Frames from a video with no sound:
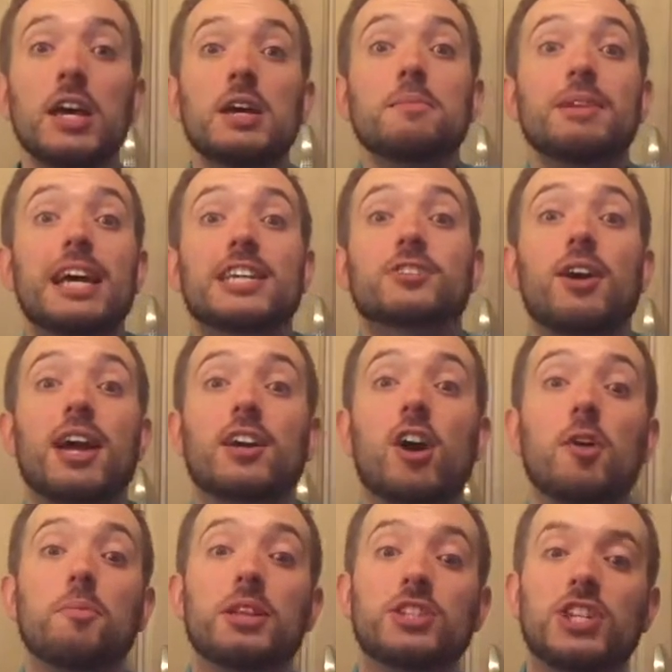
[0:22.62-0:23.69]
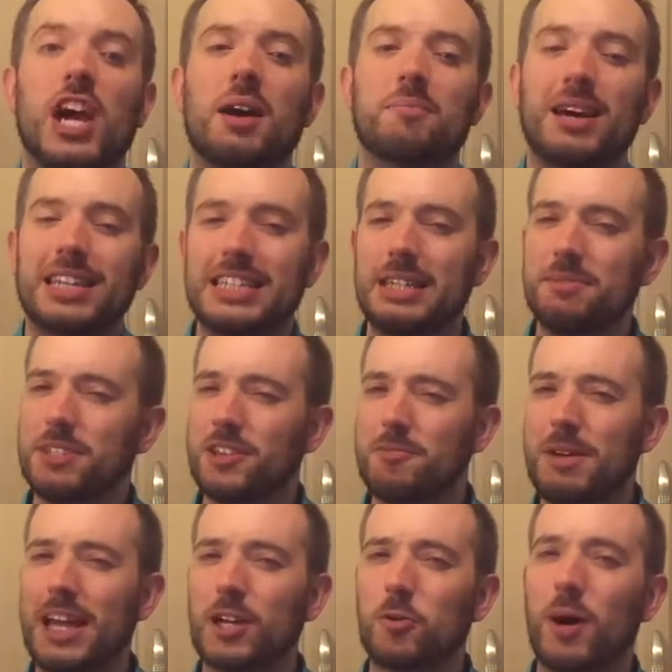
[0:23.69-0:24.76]
But let's crack on with jam. I seem to have
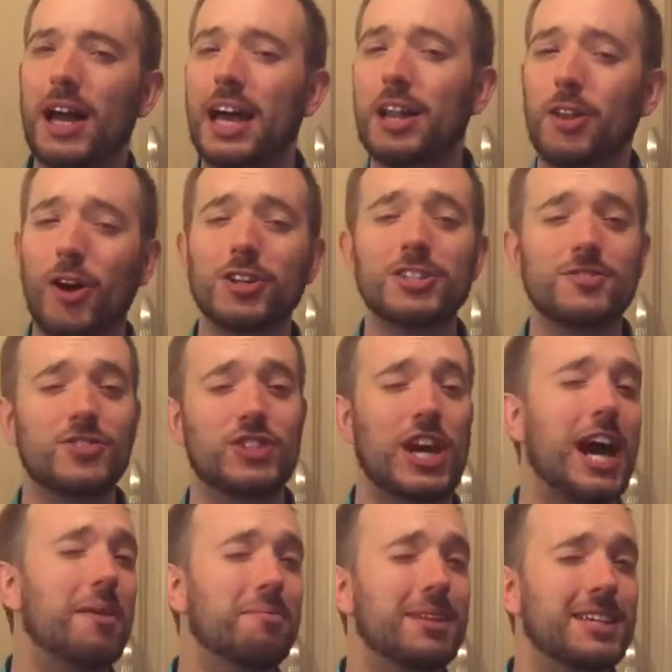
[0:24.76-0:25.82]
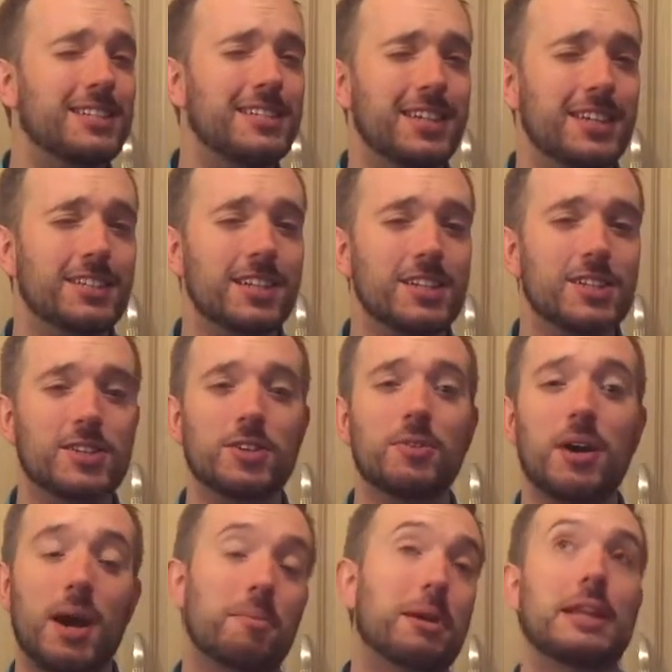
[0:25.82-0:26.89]
made quite a lot of jam this season, so
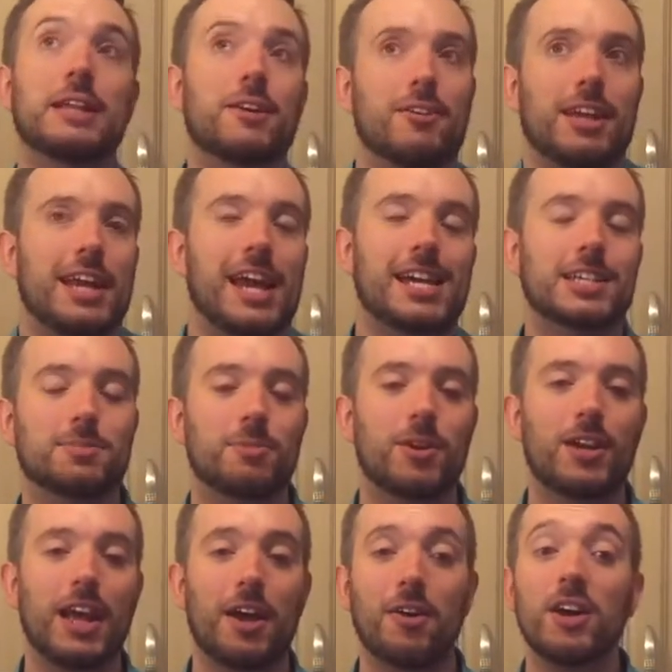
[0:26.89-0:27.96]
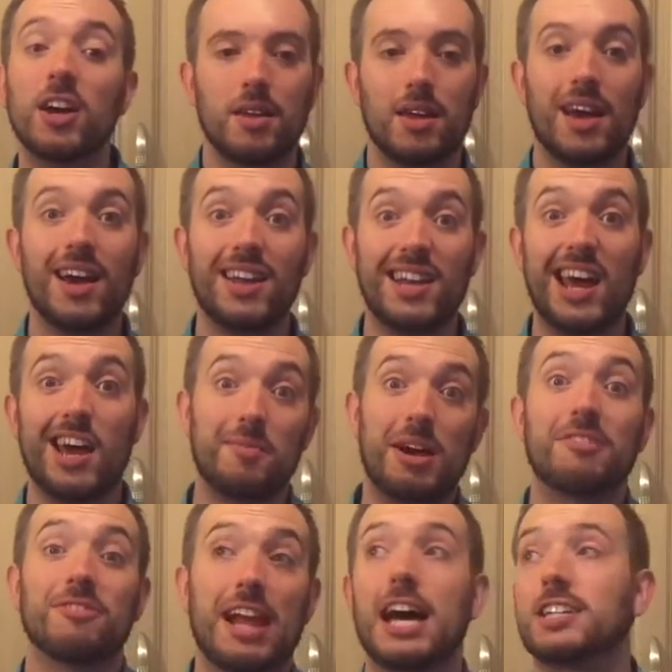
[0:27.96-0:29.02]
I'm clearly an expert now. And
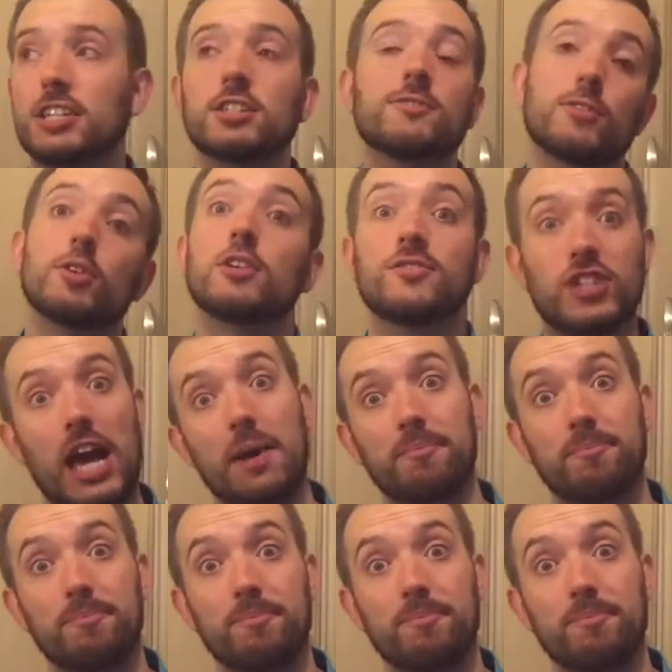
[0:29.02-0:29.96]
my flat is full of jam.